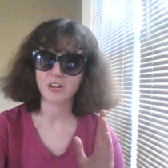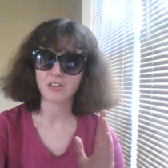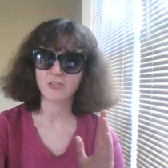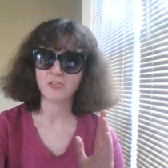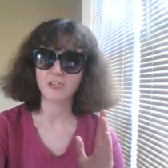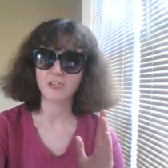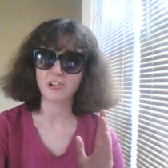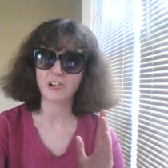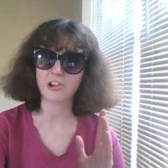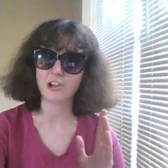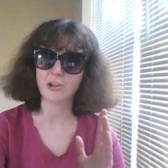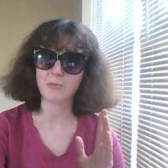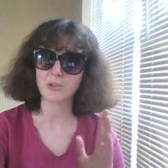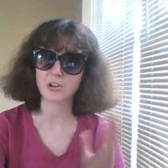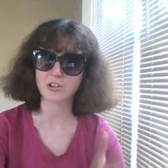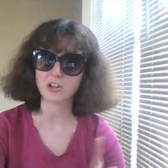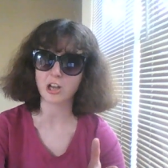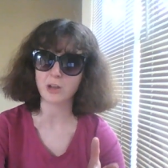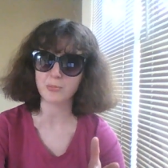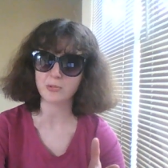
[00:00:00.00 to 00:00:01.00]
from a
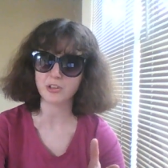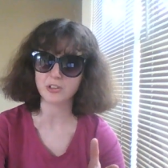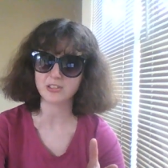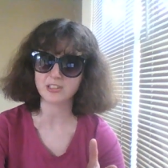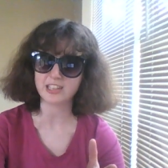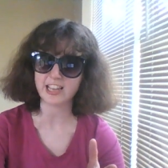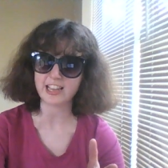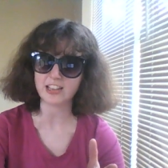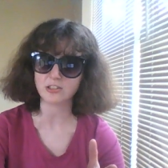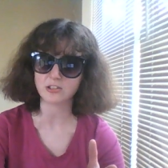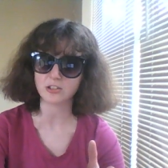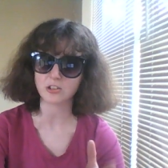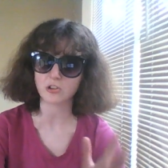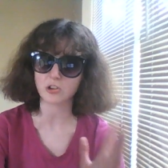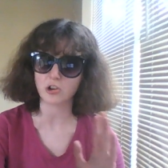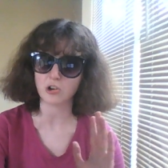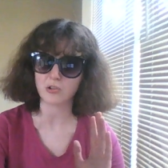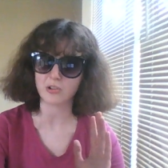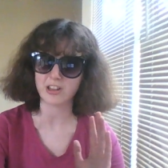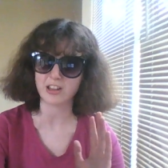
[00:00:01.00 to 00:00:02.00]
couple of days
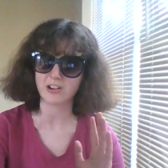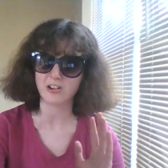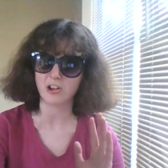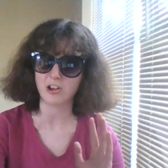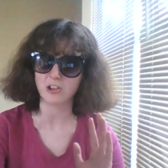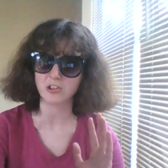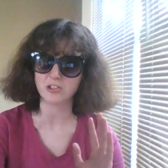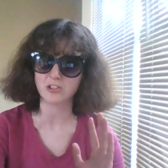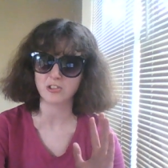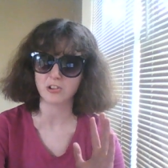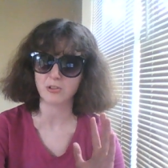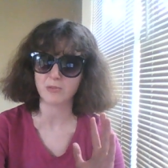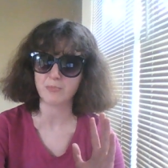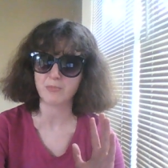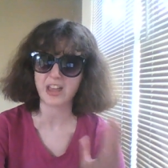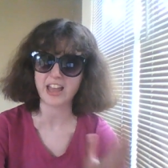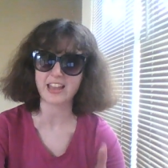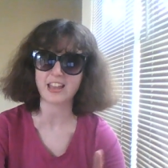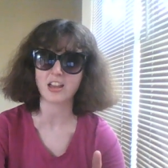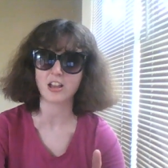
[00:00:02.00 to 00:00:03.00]
ago and also
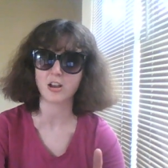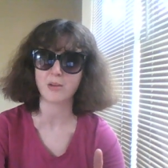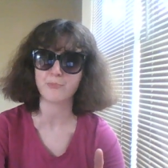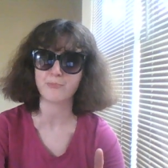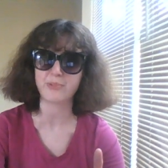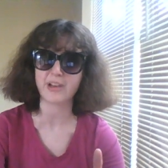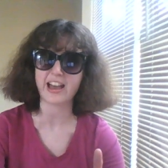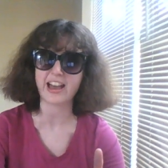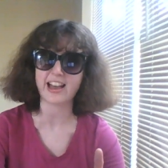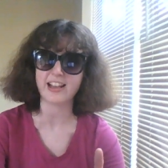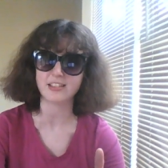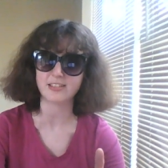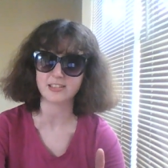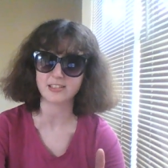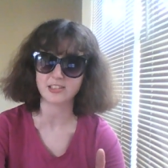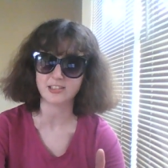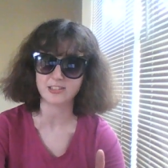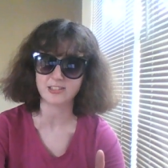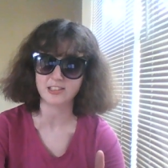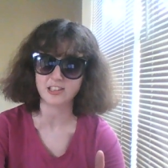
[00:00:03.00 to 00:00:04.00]
making a bad
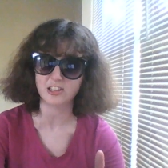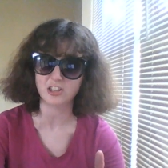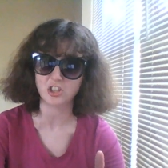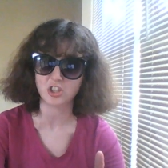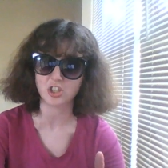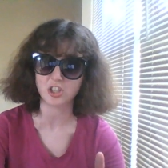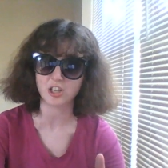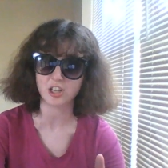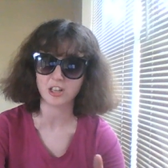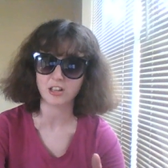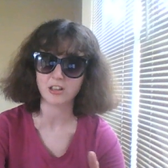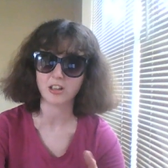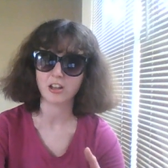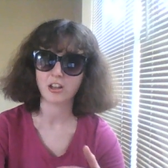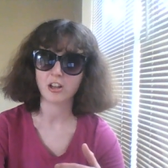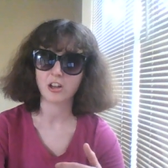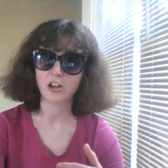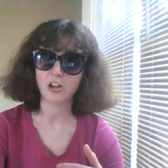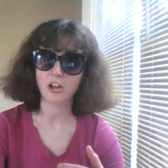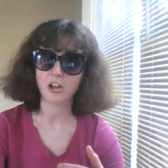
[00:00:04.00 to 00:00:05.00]
decision
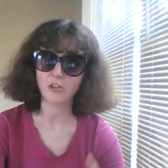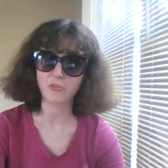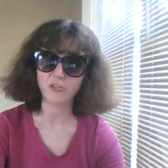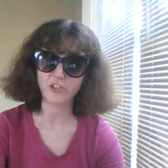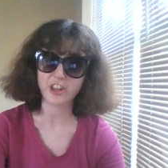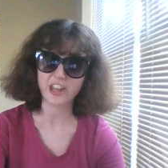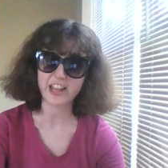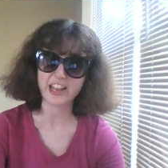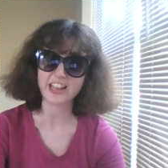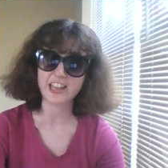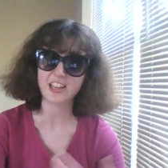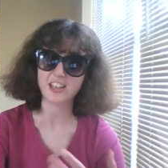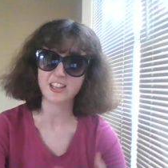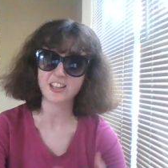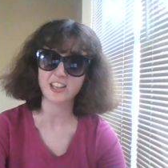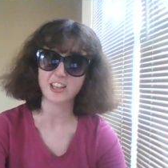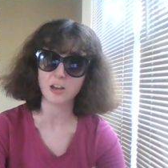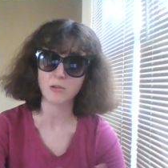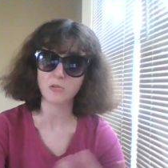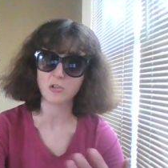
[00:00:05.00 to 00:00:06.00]
of letting
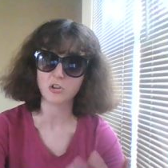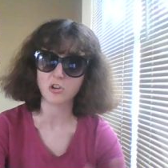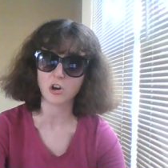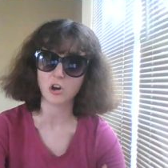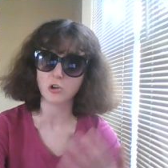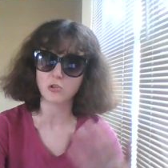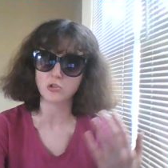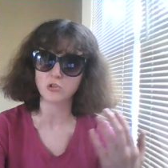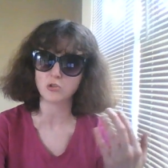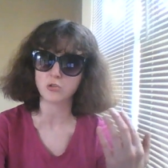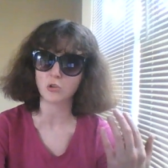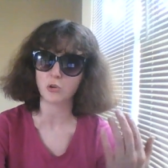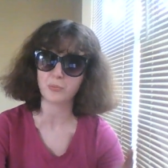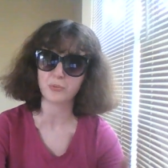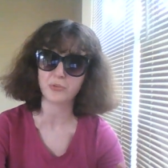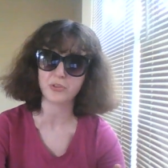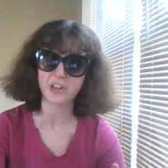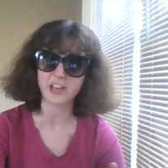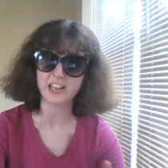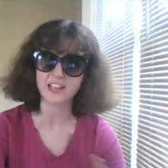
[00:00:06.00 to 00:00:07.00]
Kim go to a
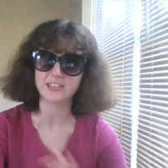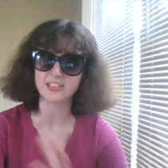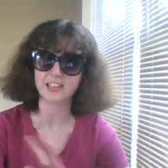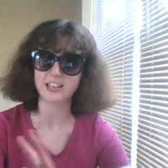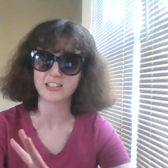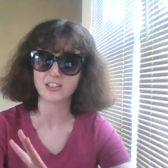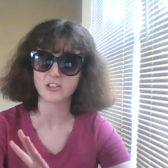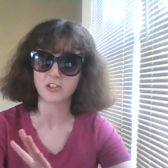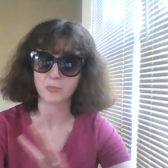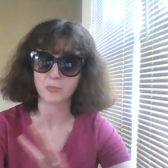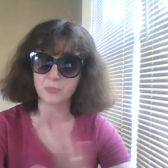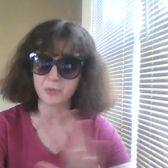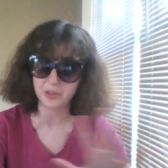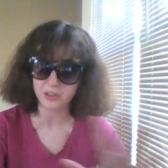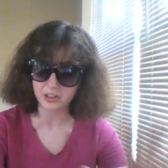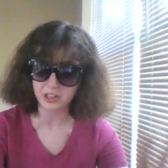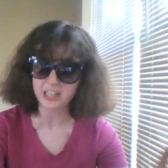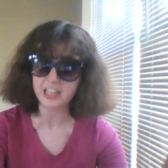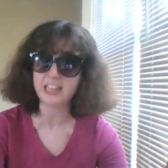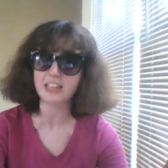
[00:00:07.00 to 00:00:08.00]
place that's
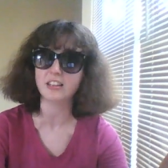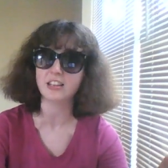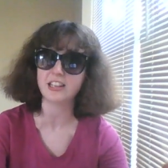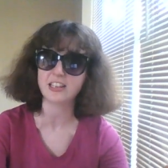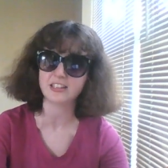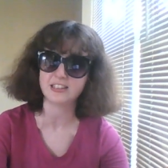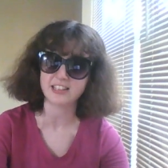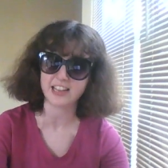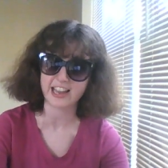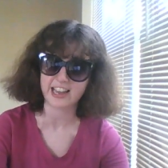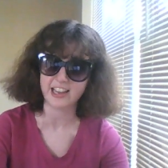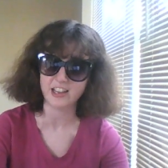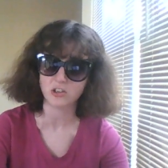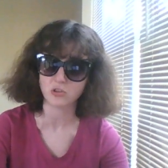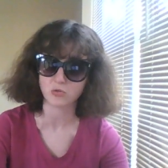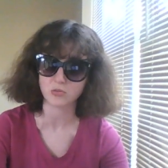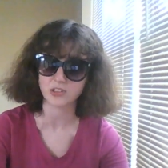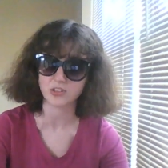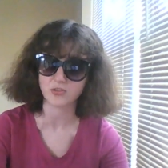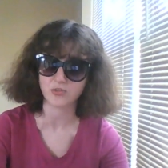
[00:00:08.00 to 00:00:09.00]
completely
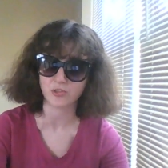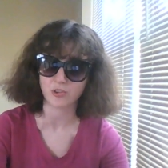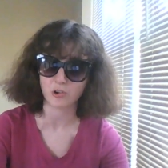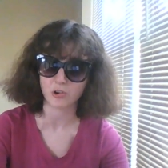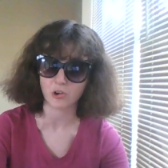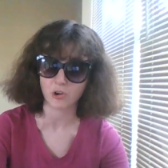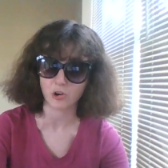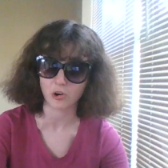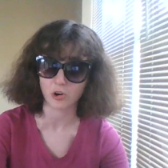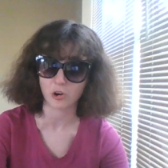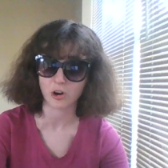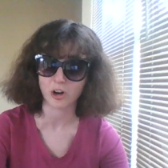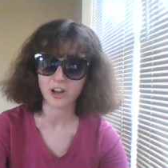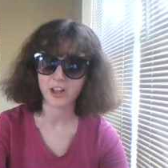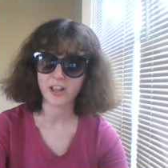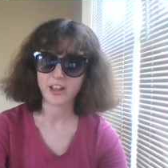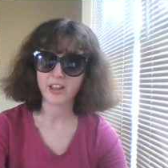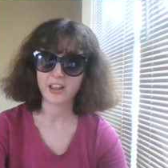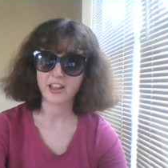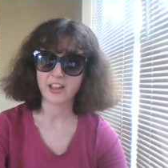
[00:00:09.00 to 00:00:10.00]
dangerous for her.
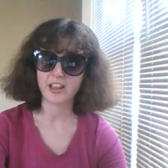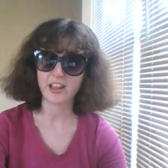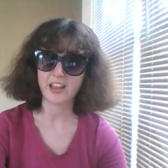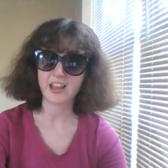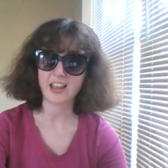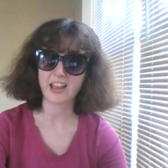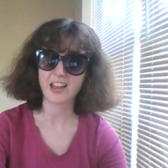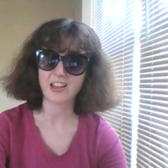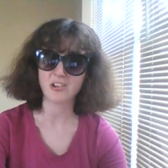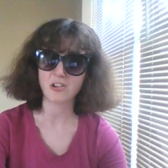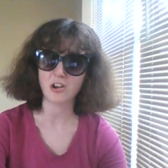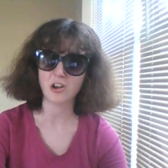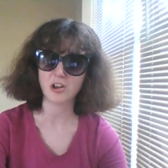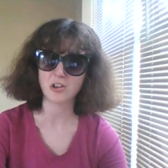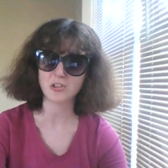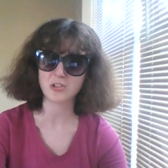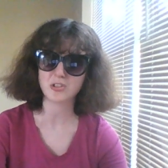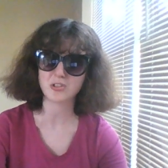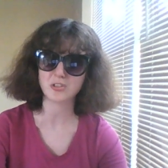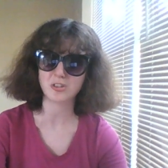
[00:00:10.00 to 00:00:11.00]
And
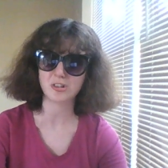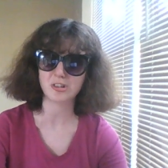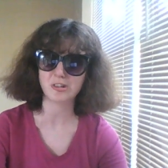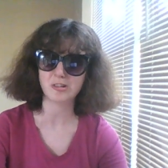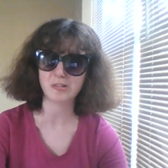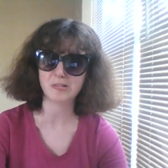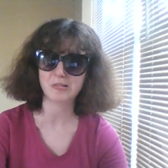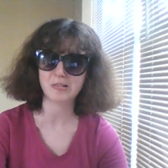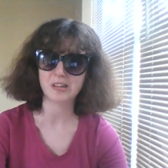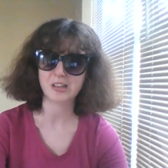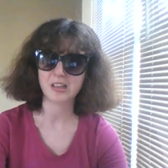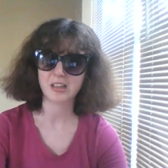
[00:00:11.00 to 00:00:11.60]
also,